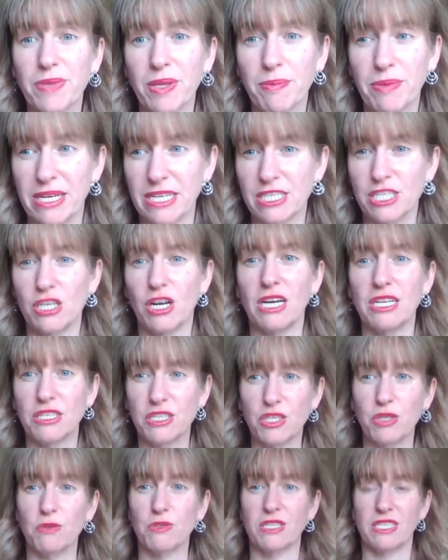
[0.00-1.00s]
But it's not
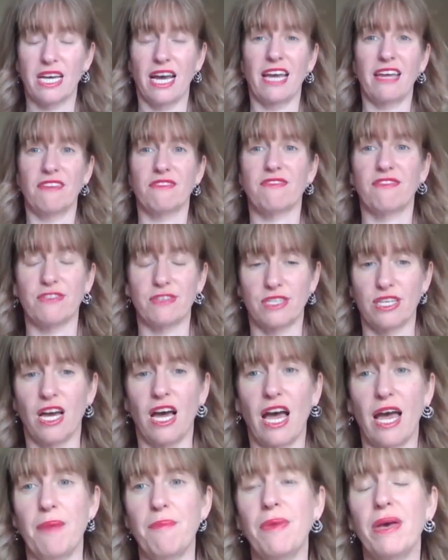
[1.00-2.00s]
so tight for
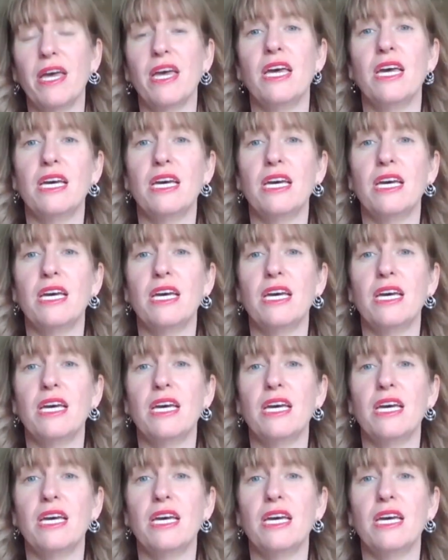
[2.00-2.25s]
time.